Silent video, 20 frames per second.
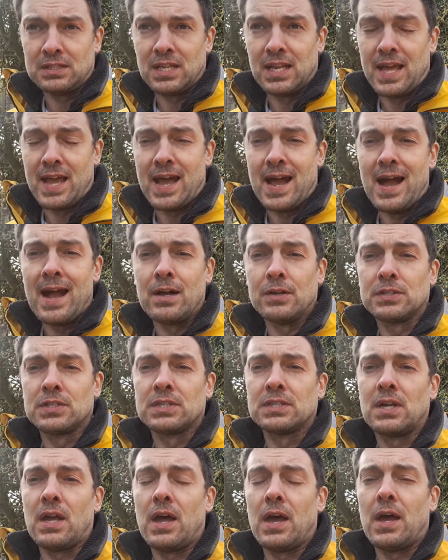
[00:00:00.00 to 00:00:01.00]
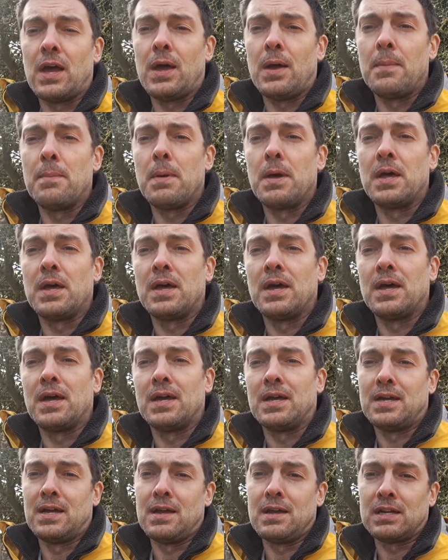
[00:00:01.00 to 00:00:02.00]
to their house um,
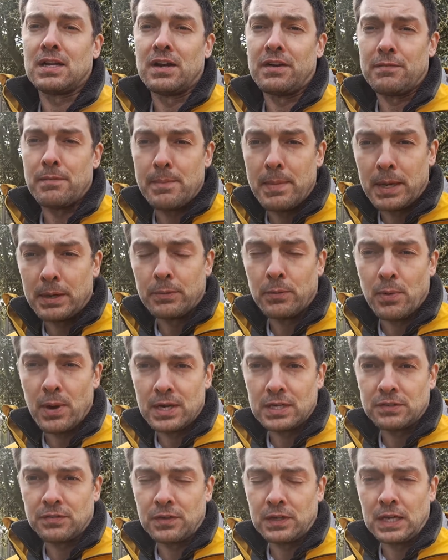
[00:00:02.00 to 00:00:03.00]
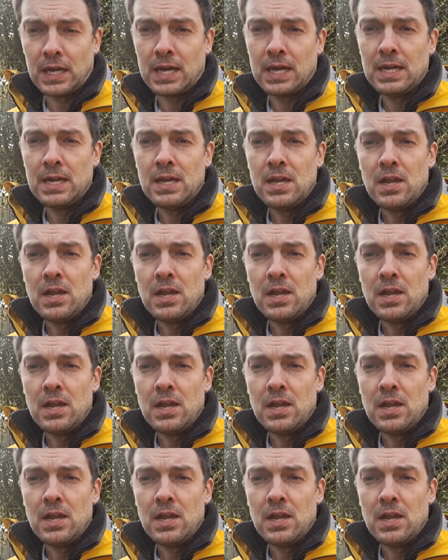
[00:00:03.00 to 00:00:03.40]
uh, kind of minimum wage figure